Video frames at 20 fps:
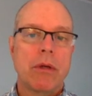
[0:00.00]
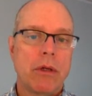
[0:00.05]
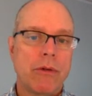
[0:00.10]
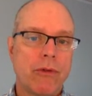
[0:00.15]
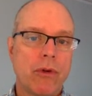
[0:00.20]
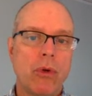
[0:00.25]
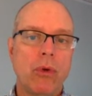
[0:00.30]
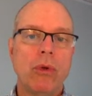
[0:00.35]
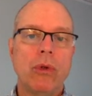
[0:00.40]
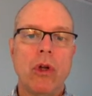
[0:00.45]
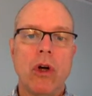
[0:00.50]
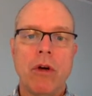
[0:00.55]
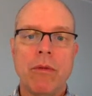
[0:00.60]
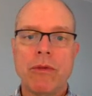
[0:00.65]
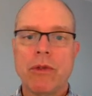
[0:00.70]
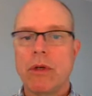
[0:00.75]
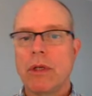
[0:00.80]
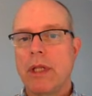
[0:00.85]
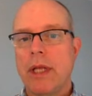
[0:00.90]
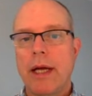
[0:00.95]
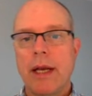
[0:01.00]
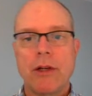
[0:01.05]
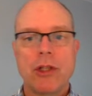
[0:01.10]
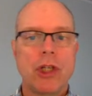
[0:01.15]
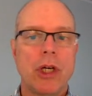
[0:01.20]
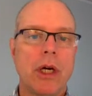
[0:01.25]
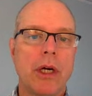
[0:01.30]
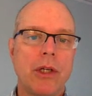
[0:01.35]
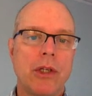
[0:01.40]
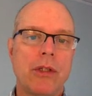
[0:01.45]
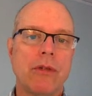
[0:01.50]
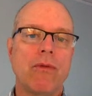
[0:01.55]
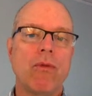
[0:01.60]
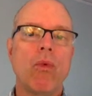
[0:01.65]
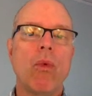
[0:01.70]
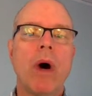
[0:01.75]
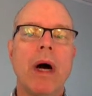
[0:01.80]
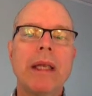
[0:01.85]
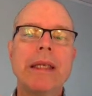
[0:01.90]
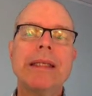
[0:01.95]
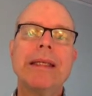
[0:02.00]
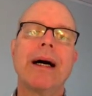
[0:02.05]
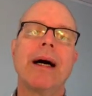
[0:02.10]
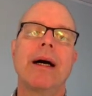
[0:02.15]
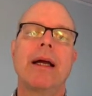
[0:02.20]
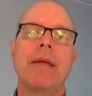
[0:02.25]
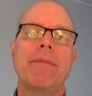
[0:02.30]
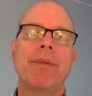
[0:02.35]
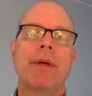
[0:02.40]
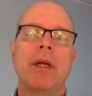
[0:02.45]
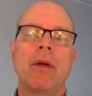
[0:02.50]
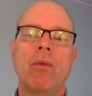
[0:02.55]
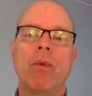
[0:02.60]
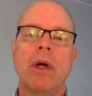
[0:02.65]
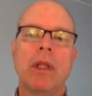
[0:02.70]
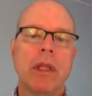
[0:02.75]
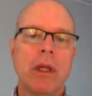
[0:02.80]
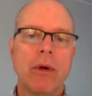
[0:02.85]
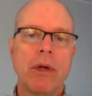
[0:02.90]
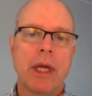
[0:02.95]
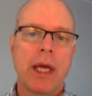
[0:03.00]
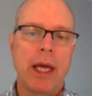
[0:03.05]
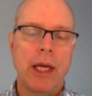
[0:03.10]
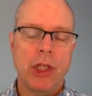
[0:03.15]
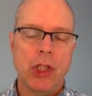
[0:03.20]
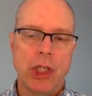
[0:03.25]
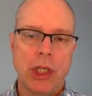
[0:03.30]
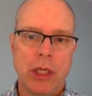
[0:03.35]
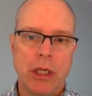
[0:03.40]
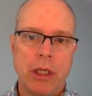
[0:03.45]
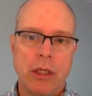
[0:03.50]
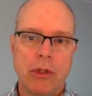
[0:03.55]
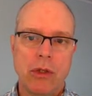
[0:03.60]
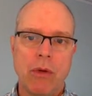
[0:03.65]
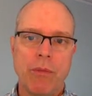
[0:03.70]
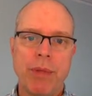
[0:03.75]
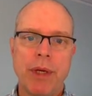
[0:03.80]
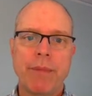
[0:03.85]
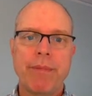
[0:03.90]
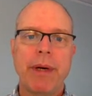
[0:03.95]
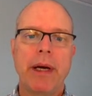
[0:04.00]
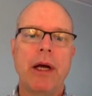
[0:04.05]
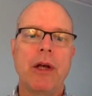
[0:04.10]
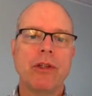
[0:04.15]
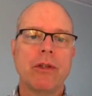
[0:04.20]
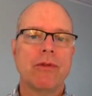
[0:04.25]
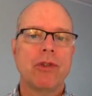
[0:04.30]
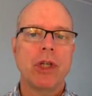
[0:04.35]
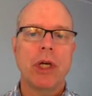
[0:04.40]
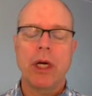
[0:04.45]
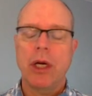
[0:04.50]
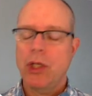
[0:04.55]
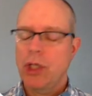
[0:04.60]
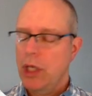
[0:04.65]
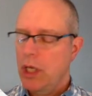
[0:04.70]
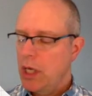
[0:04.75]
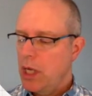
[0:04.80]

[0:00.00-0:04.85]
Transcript: of coulombs or a lot of charges of one type in one location. So big piles of charge.